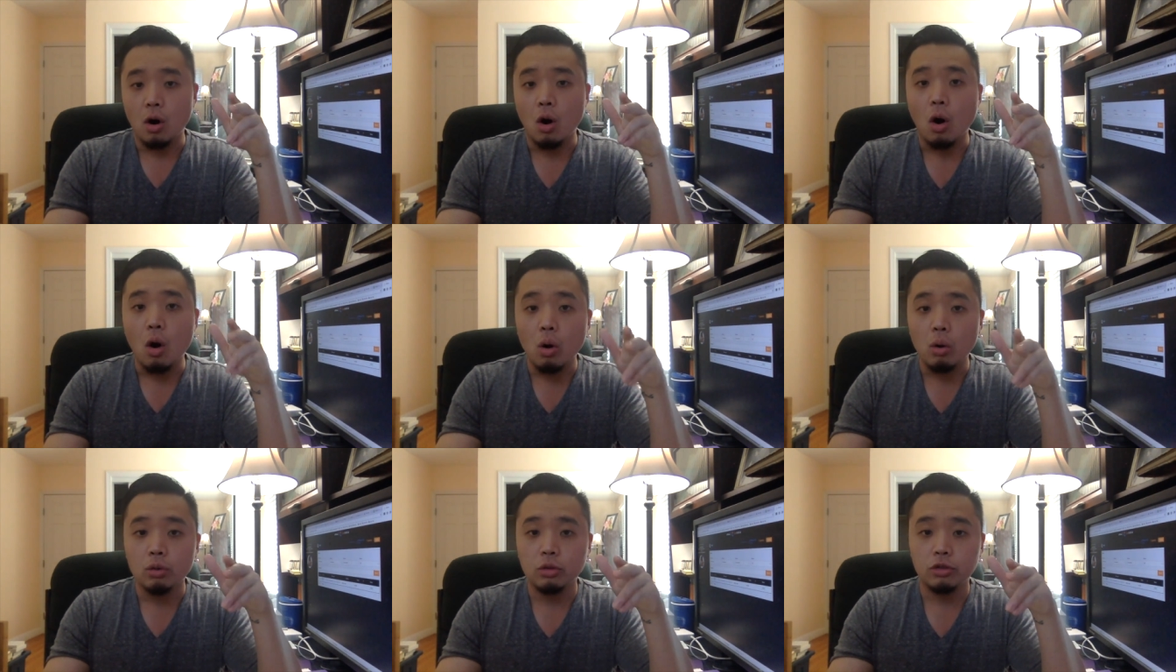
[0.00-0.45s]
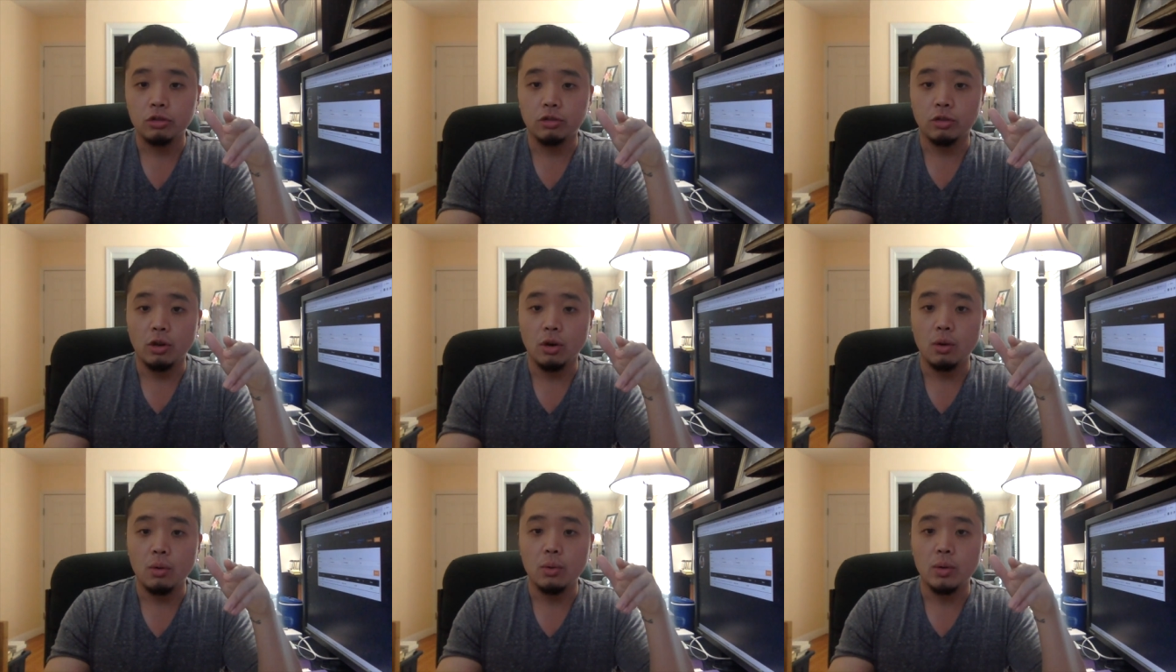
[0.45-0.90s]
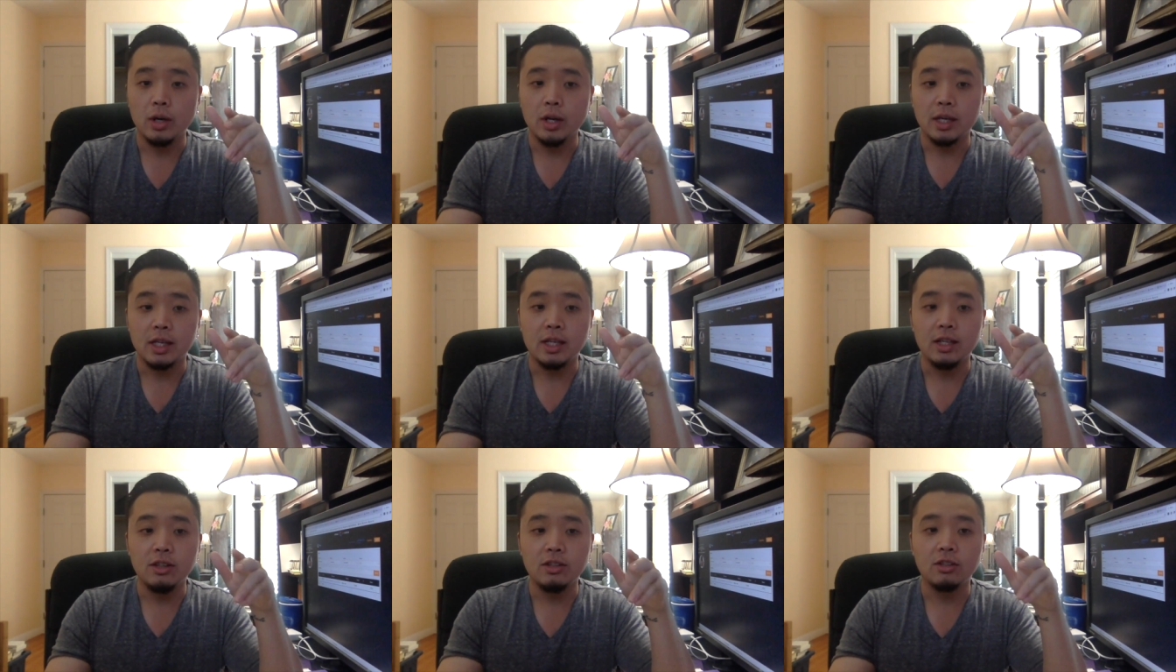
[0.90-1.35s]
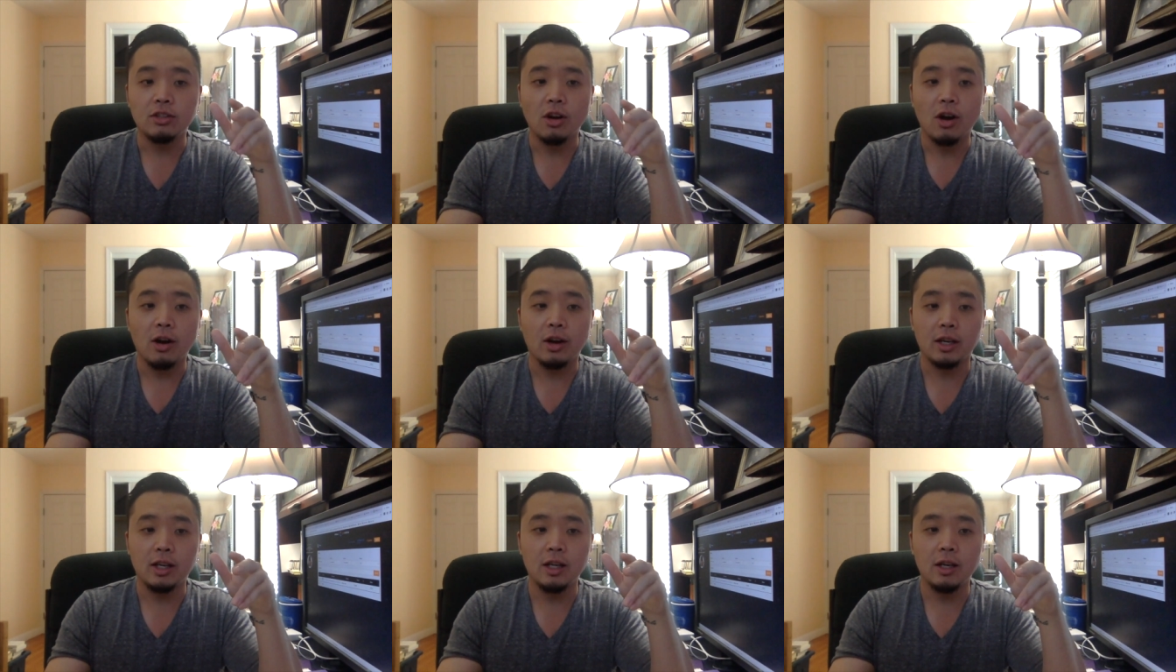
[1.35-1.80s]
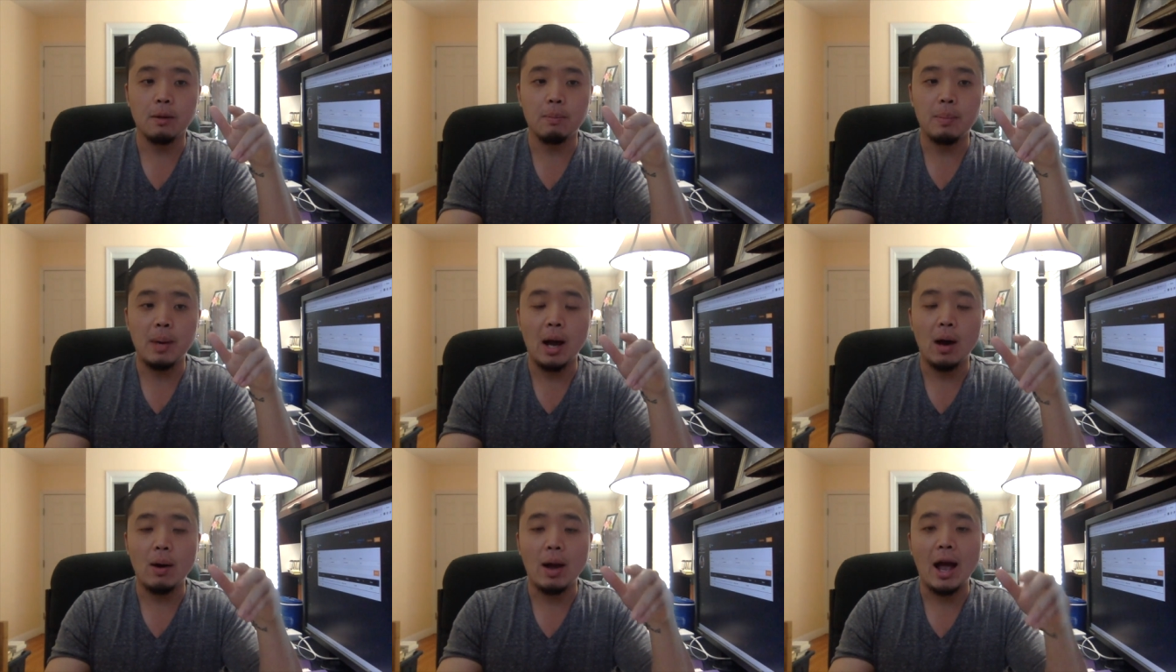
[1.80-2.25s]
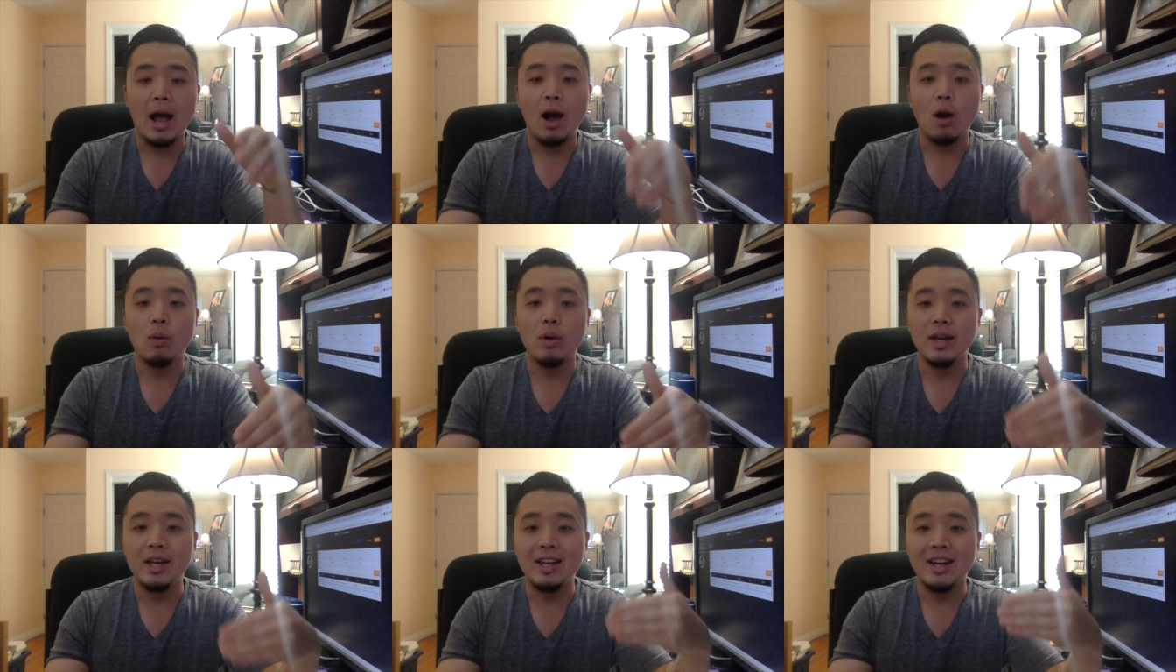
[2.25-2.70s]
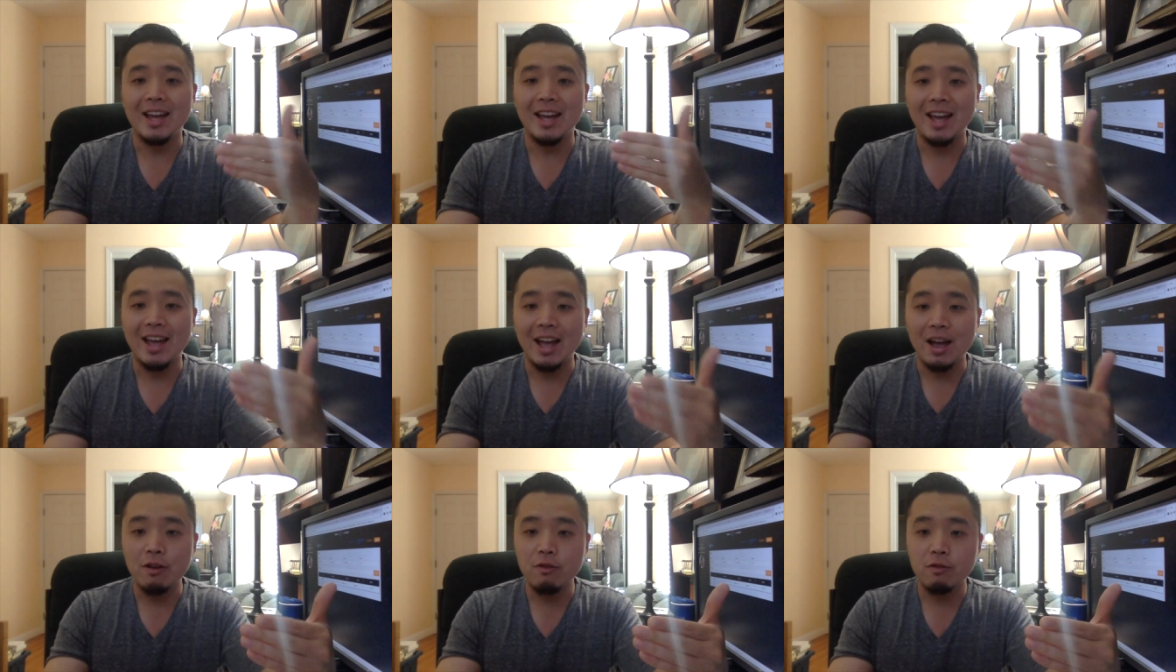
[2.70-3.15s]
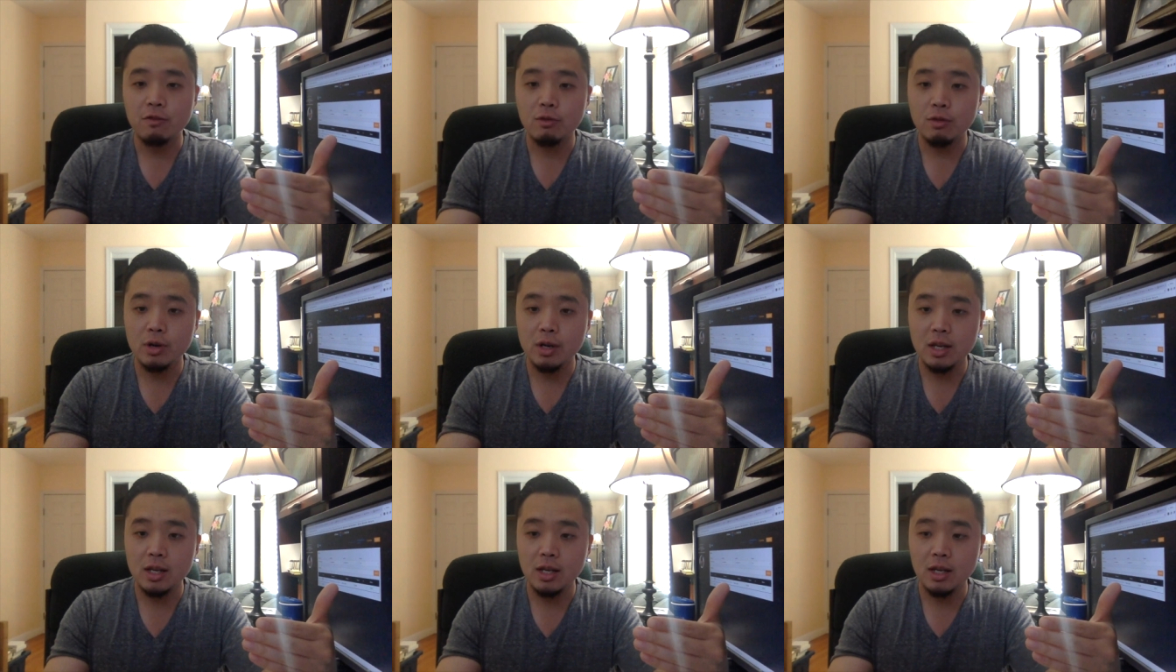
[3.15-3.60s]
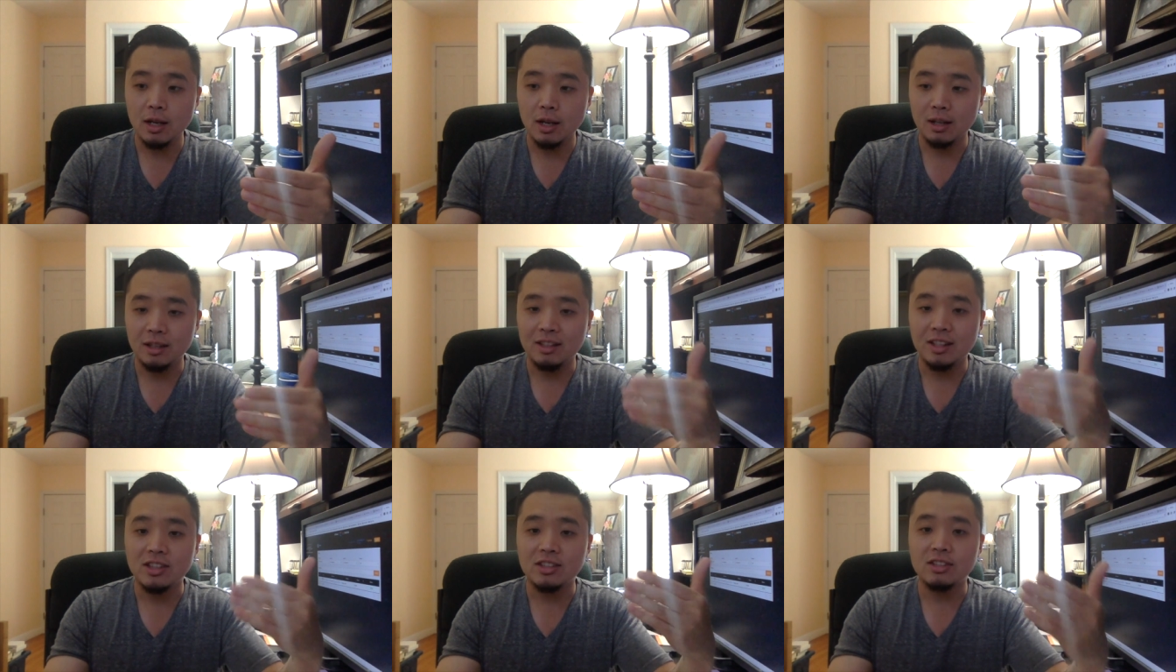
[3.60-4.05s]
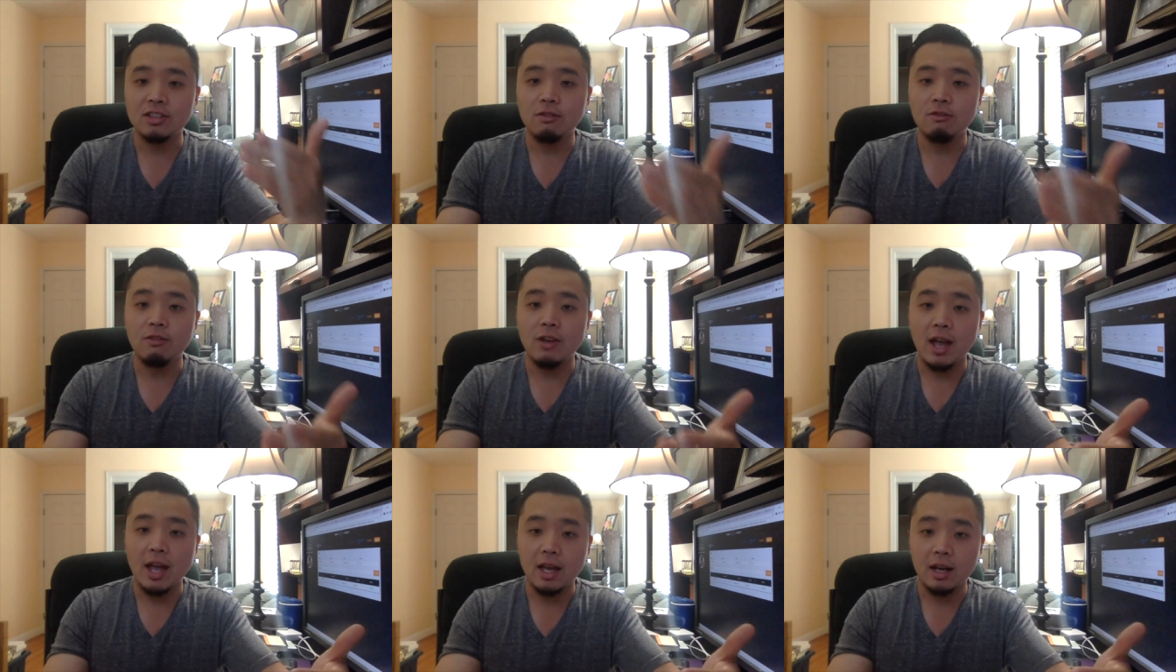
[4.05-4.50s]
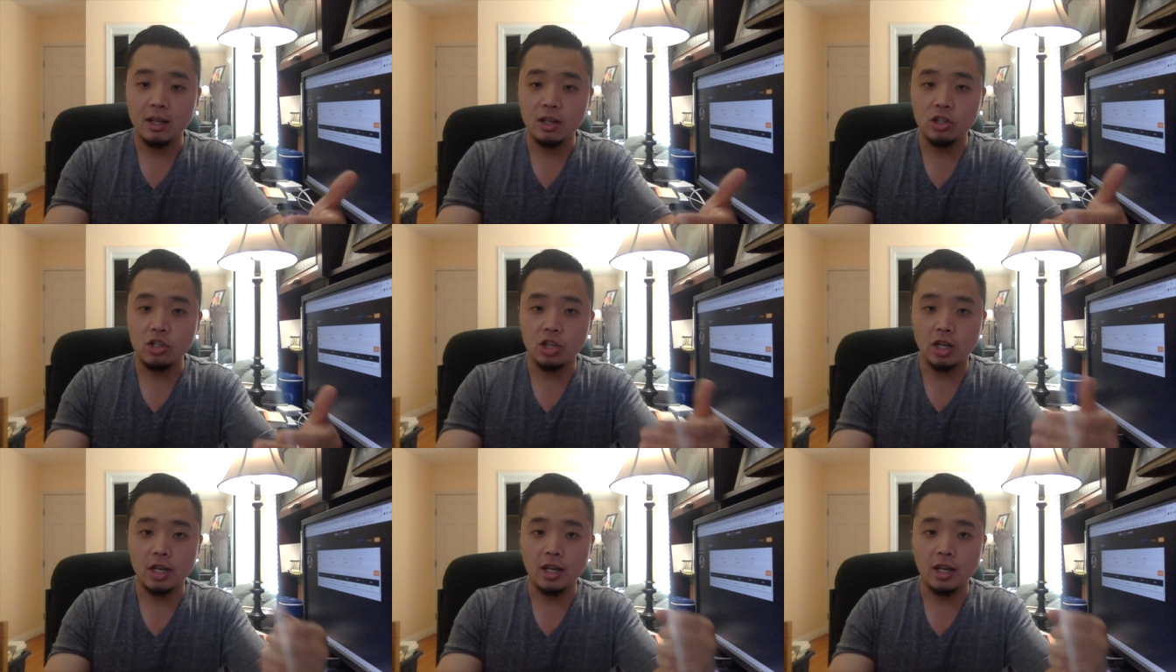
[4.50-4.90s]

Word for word: Also, he's talking about how in every disadvantage,